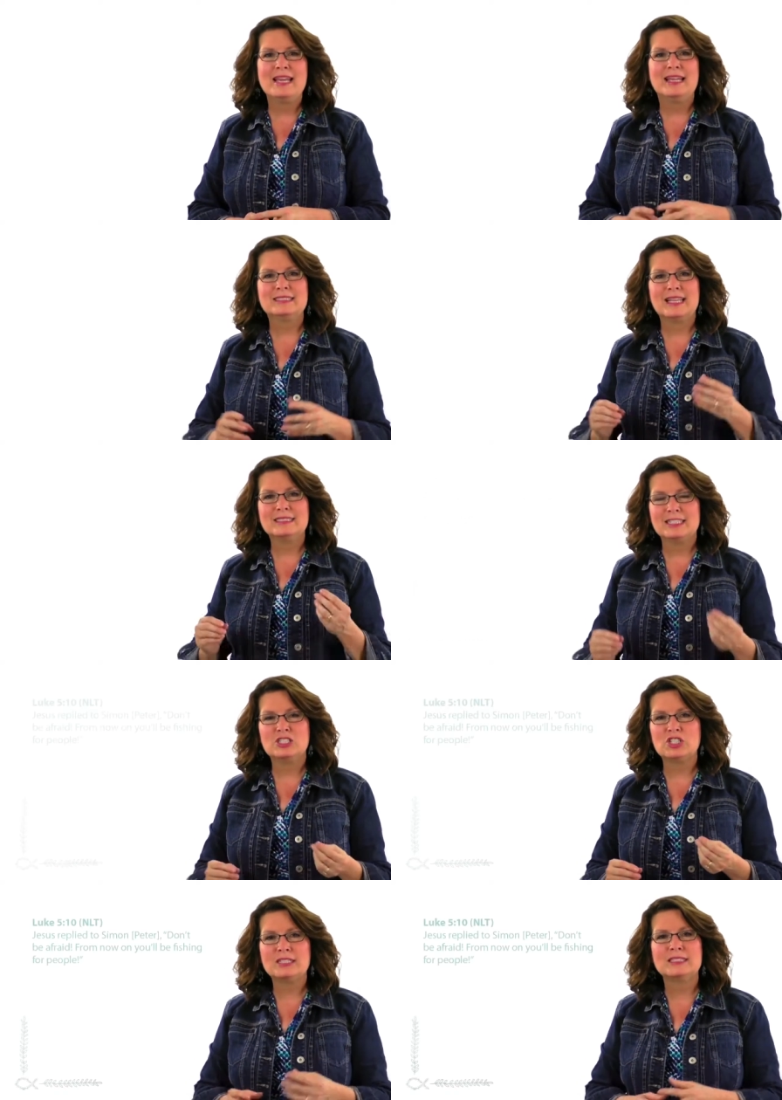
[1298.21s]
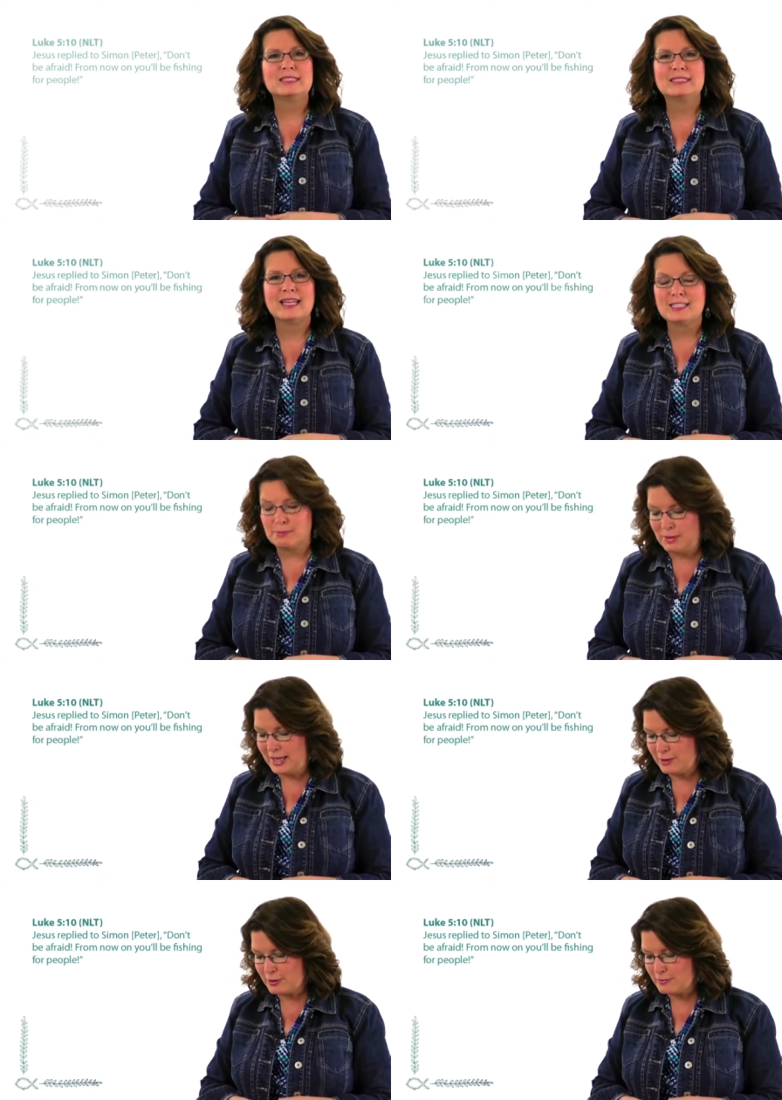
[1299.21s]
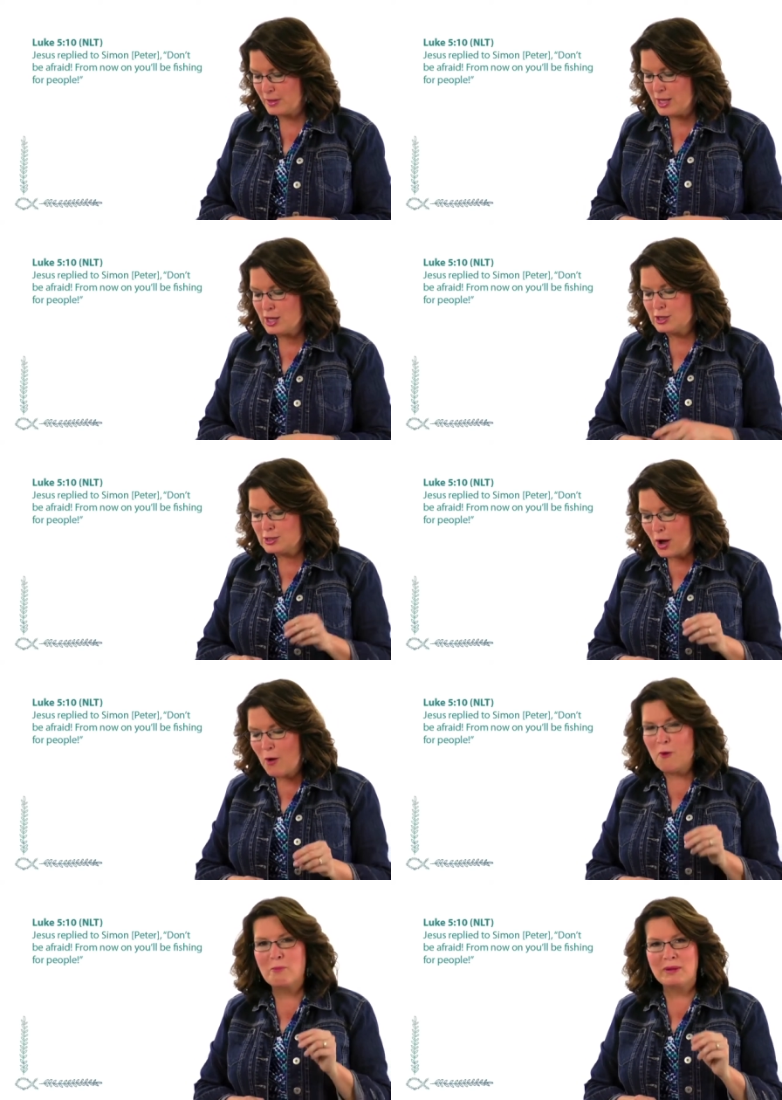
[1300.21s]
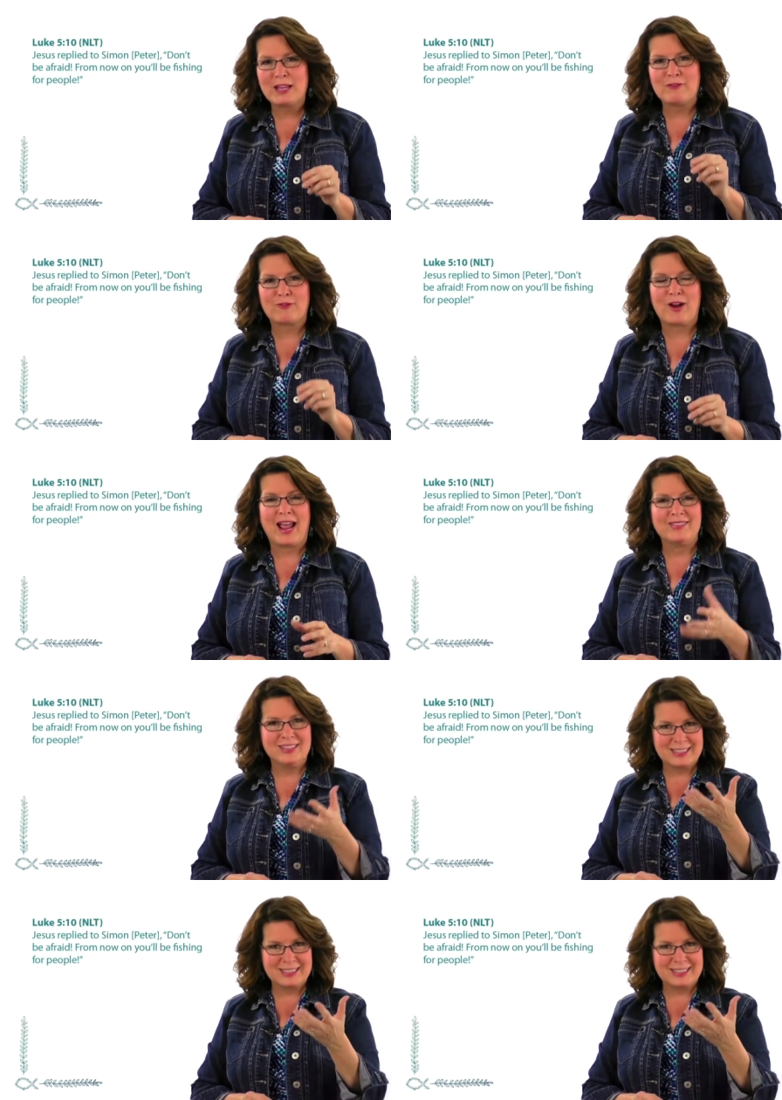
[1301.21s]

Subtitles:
It says that Jesus said to Peter, "Don't be afraid."